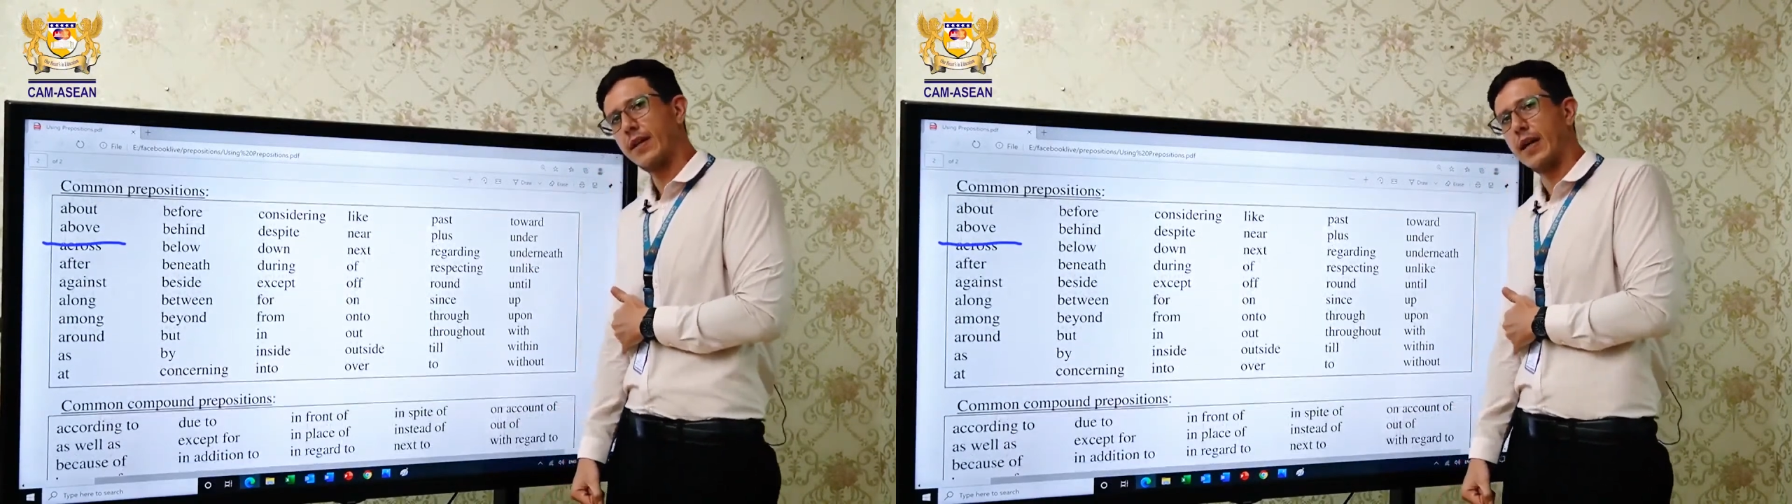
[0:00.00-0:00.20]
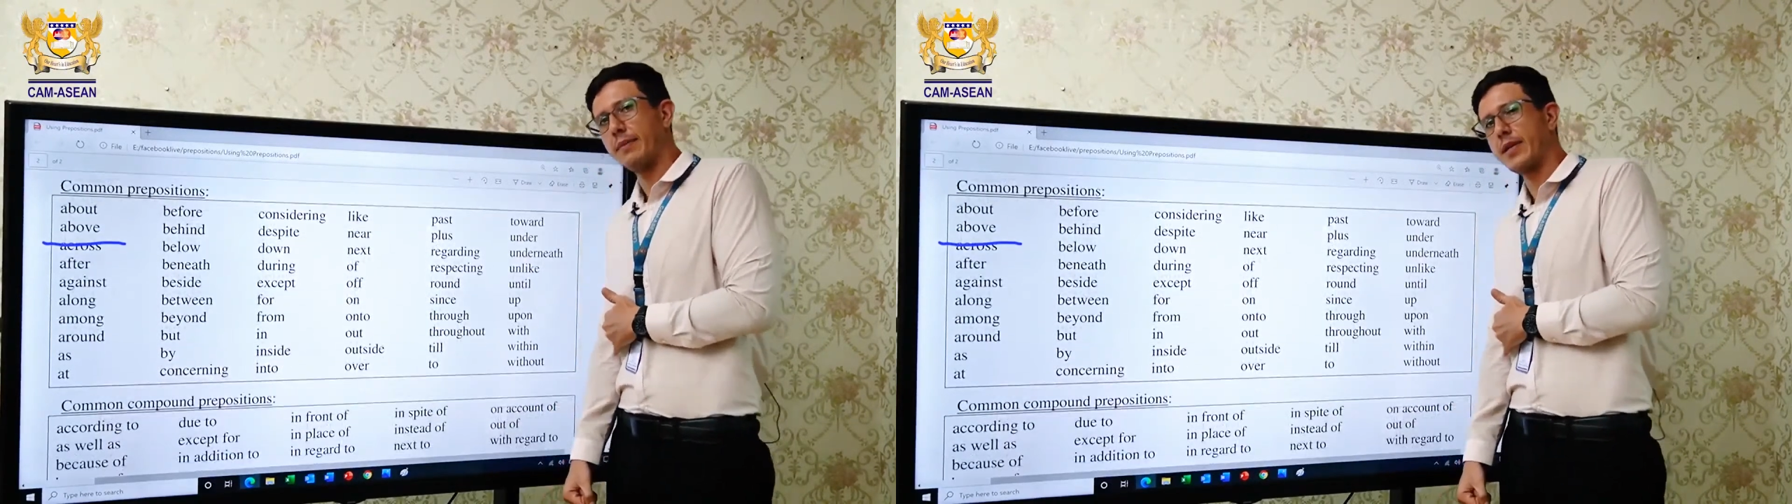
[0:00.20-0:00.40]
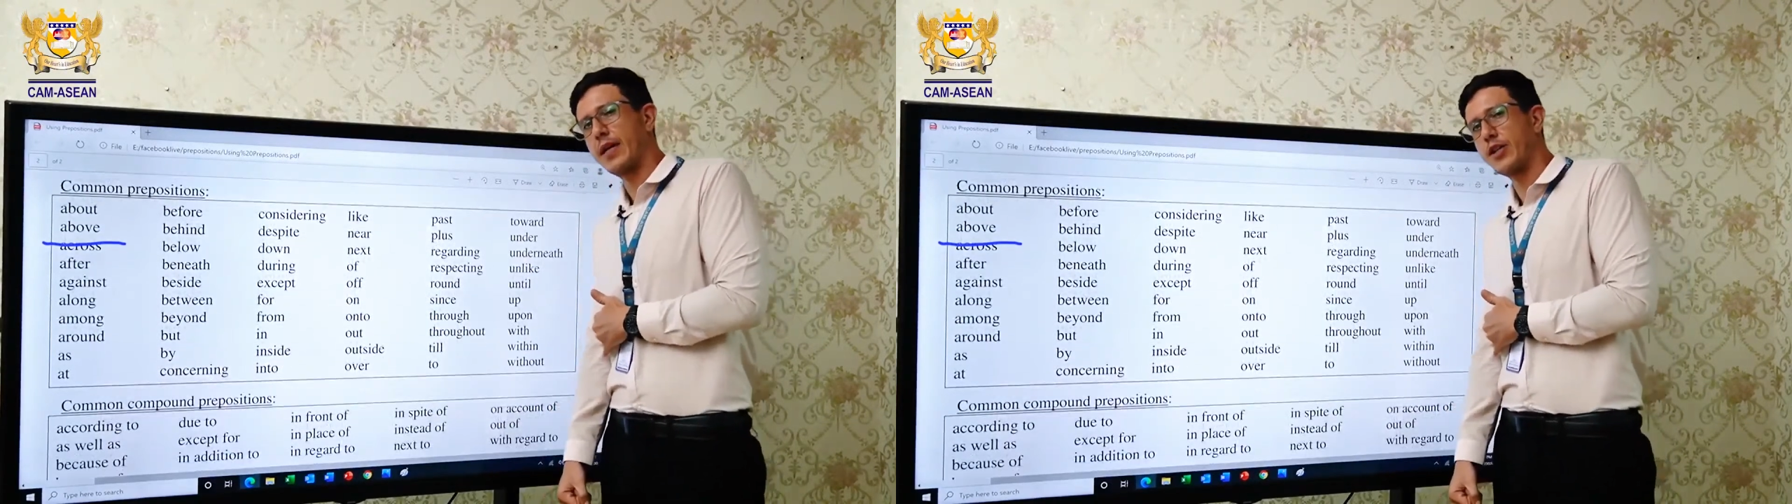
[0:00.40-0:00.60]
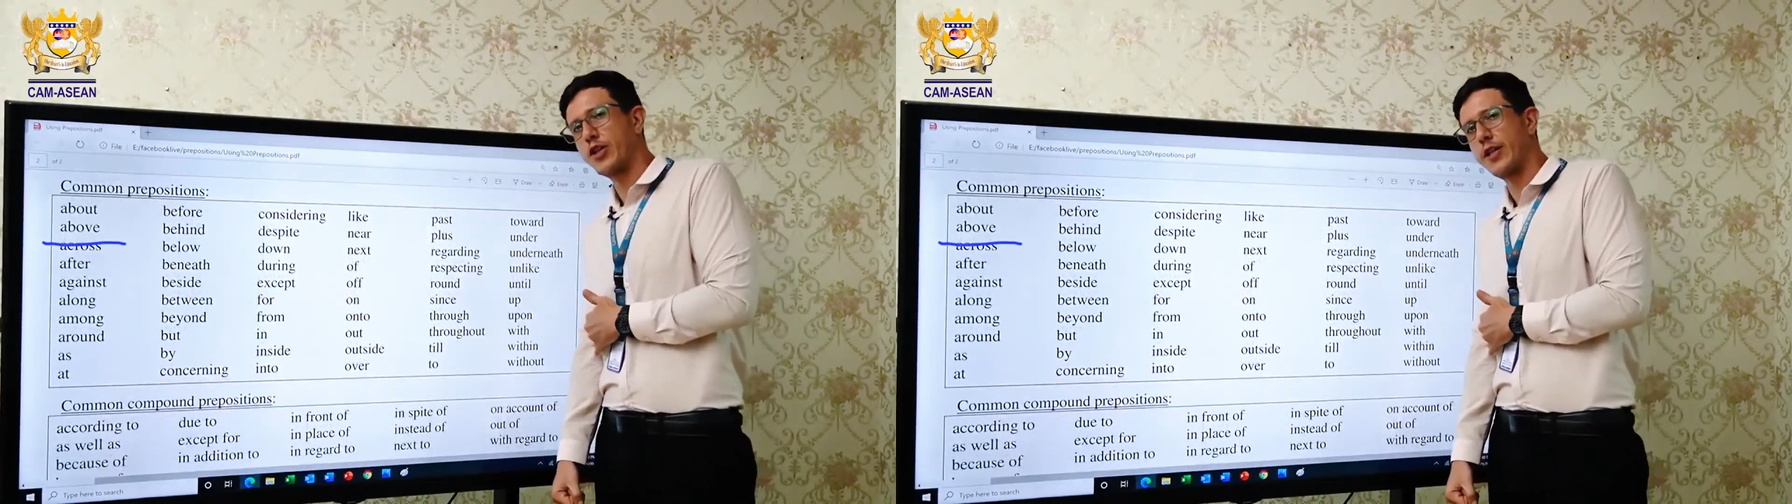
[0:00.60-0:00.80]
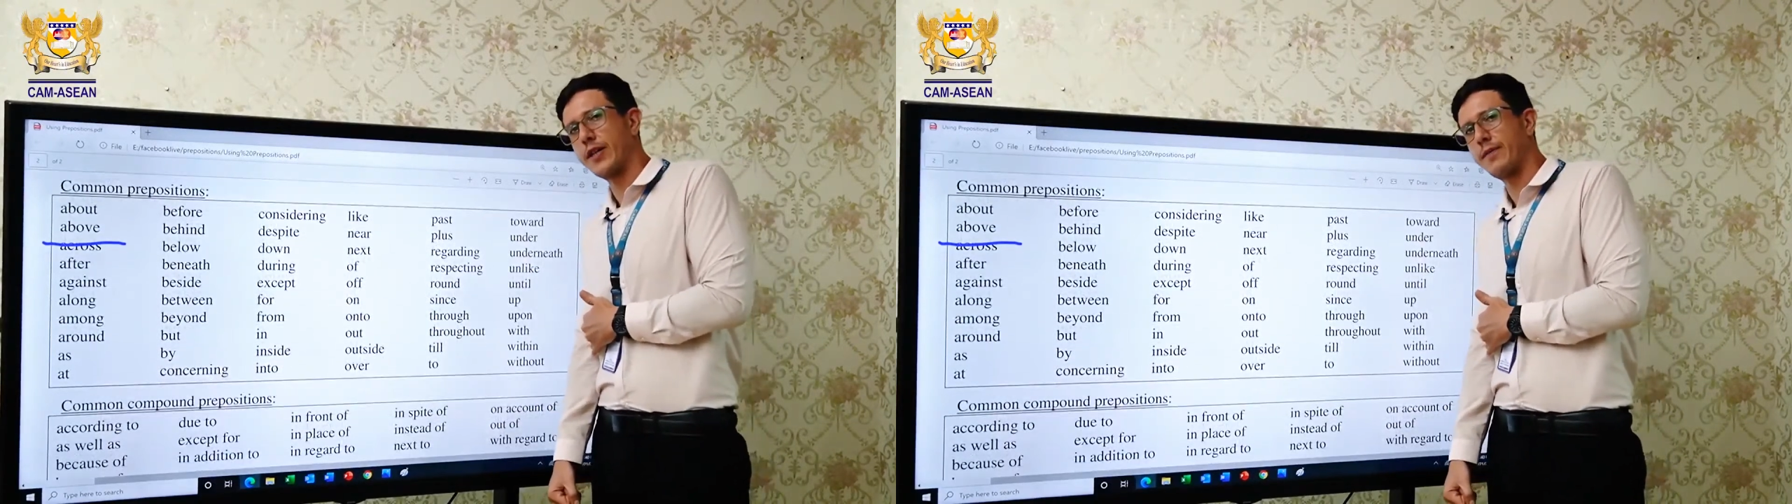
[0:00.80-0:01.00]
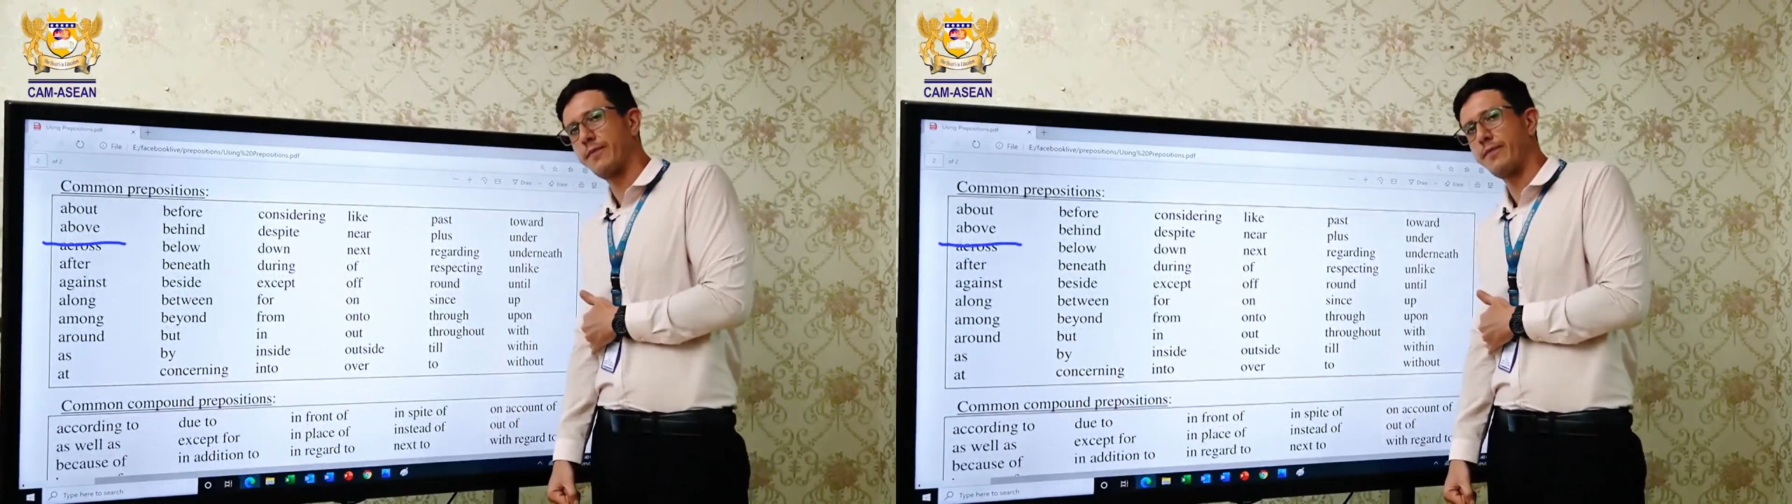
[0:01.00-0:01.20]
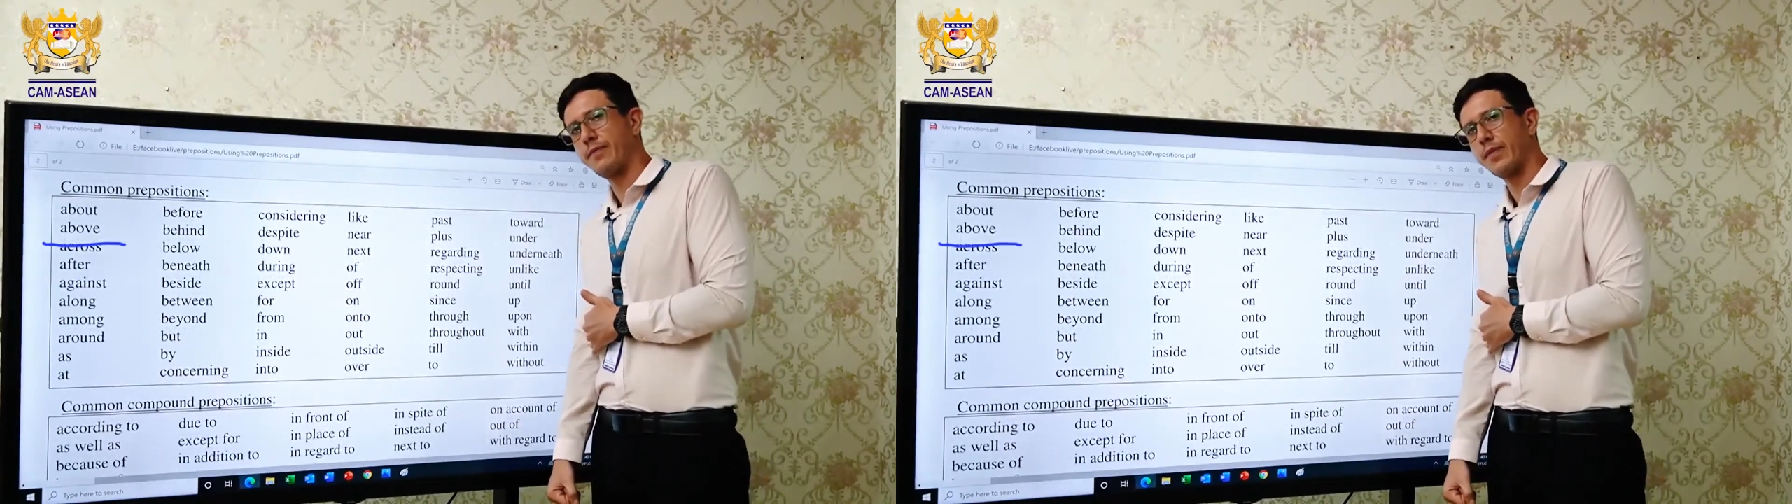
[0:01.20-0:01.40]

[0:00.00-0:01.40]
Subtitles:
I'm touching